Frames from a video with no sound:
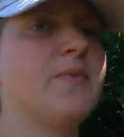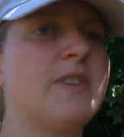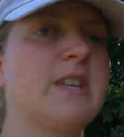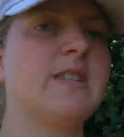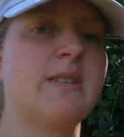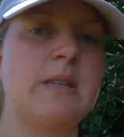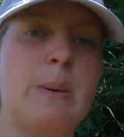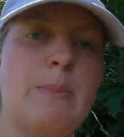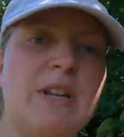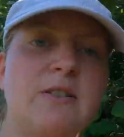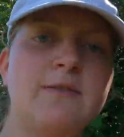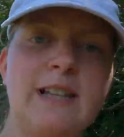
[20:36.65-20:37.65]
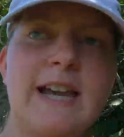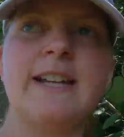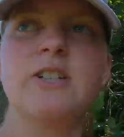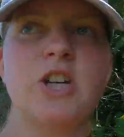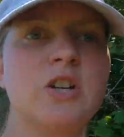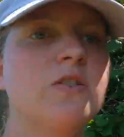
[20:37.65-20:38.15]
this bit of
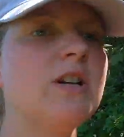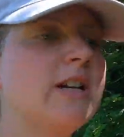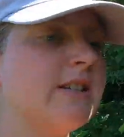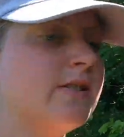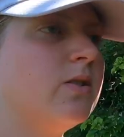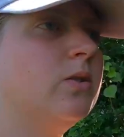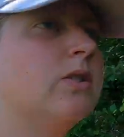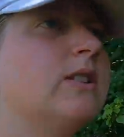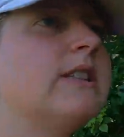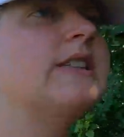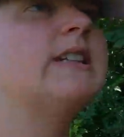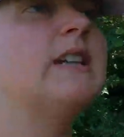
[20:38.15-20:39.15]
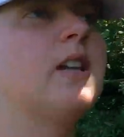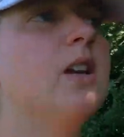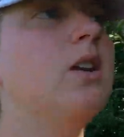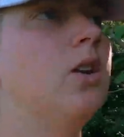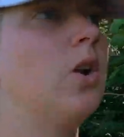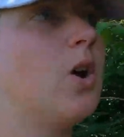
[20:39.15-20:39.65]
land generally is called Ile
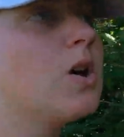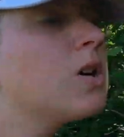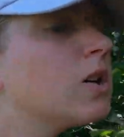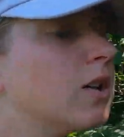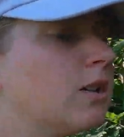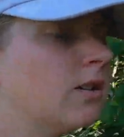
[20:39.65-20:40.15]
Longue